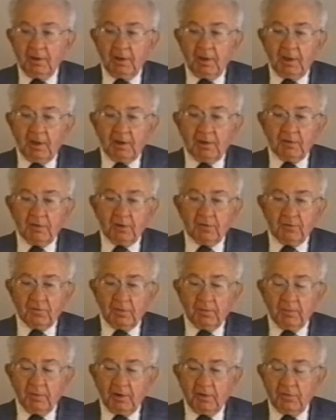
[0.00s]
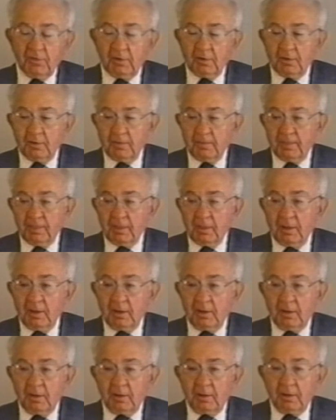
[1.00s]
and some other
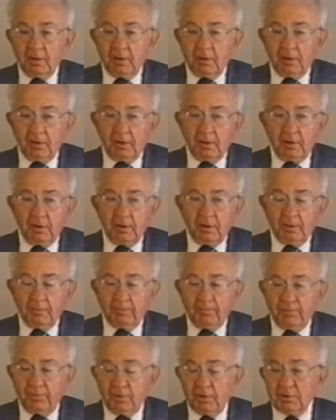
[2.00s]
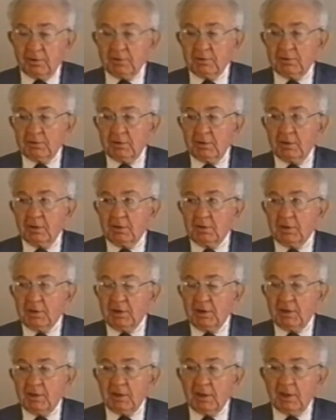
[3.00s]
uh, important
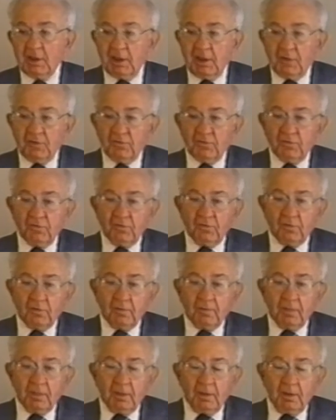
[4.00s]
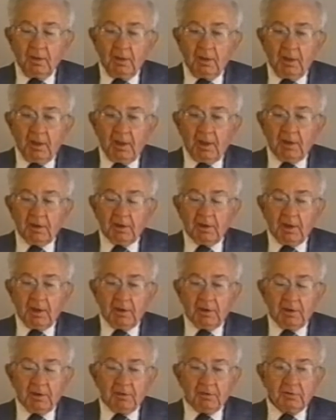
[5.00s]
leading cases. And I
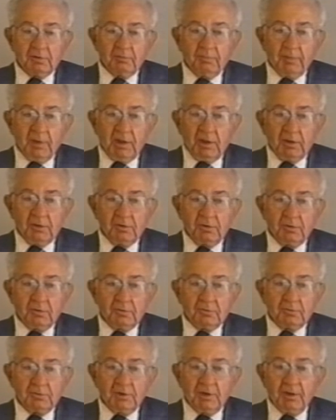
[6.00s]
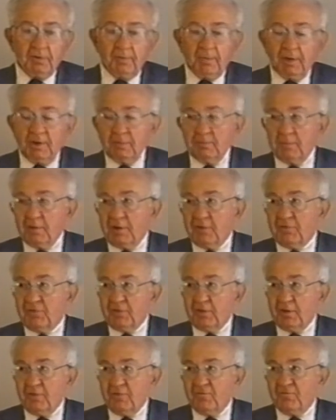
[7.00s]
didn't mean to demean
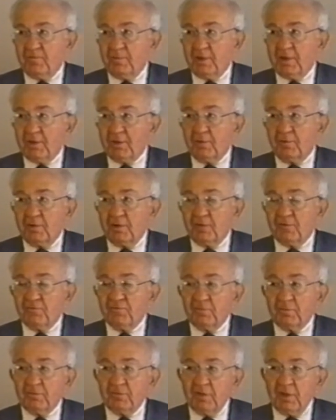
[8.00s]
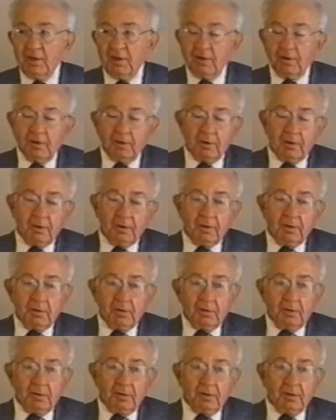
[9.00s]
myself by going from there
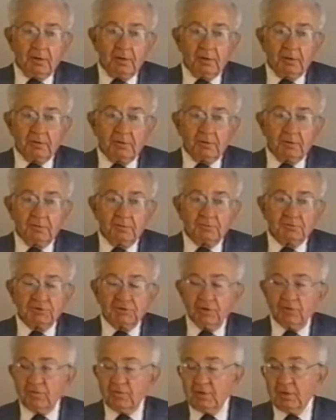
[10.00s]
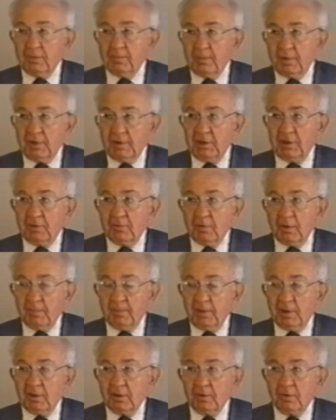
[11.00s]
uh, to just a
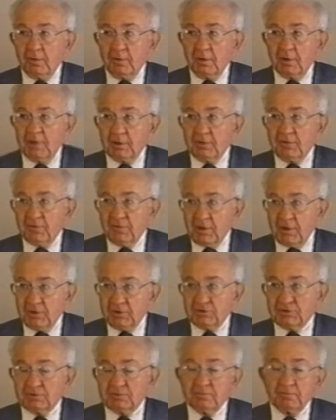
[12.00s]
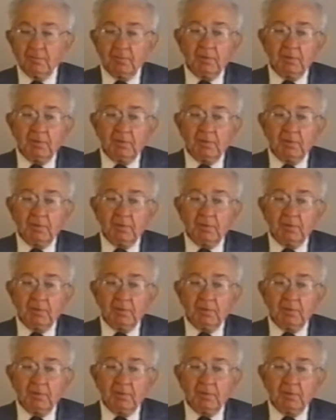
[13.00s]
money-grubbing organization.